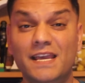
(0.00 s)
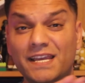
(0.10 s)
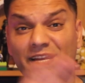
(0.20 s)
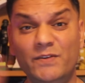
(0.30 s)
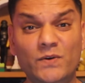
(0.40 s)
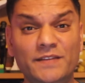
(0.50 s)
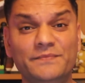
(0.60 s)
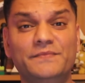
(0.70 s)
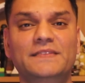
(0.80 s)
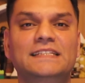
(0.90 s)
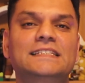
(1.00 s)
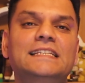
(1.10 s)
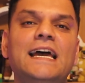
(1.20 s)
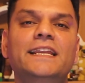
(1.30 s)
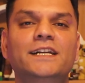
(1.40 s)
Hey everyone, this is
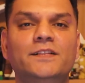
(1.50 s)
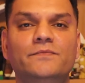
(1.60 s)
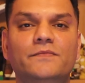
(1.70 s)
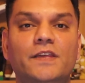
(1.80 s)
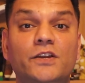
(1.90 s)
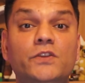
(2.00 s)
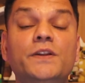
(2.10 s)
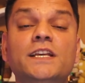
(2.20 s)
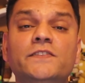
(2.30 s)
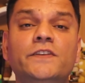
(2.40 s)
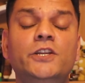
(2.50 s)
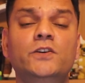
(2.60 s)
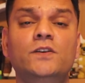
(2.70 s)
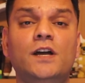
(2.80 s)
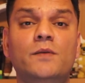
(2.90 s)
Daniel and in today's
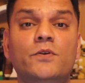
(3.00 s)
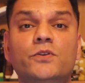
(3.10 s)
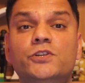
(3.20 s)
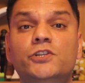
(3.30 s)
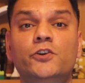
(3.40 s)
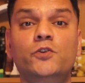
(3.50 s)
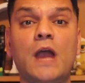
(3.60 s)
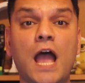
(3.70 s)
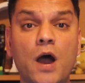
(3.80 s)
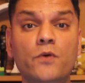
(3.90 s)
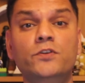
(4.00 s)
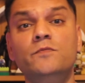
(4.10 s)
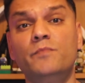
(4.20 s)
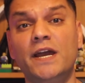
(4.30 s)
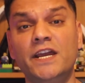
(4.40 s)
video I'm going to show you how
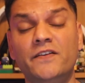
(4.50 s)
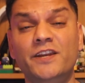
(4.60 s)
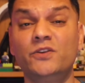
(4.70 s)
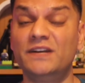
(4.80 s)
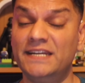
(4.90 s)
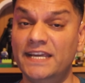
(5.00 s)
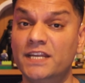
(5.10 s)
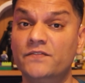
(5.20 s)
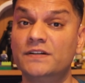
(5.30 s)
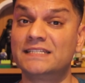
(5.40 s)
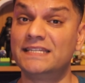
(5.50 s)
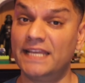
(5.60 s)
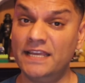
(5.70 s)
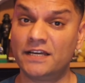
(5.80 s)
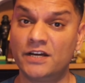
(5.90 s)
to migrate your Dataverse
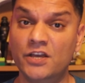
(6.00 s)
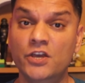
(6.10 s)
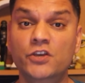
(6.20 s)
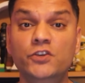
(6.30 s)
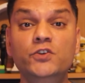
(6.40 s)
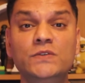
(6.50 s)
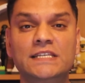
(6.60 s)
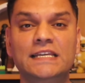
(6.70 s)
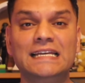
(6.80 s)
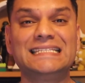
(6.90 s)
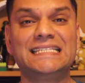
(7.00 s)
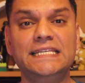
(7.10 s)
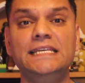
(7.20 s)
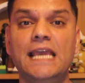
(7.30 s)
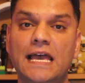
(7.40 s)
data using
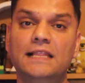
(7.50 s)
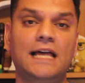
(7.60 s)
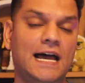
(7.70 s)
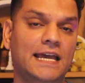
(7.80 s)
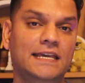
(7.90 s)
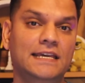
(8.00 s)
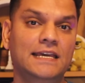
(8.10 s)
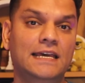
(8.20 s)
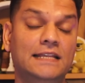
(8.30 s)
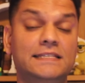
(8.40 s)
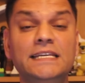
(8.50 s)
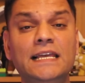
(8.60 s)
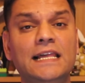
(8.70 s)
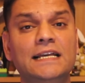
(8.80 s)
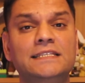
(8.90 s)
CLI and
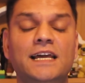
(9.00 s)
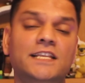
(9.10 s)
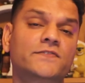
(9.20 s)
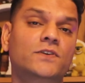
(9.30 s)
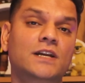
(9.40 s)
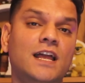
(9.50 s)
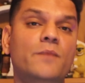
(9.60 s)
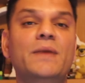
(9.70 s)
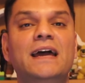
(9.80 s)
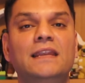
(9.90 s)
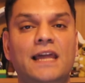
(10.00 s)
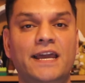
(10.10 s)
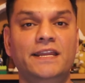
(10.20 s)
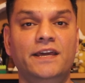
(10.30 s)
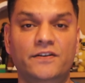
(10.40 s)
CLI stands for Command
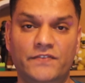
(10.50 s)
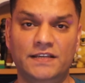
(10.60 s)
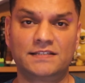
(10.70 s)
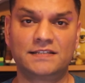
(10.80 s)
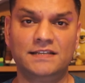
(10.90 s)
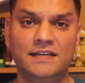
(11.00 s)
Line Interface.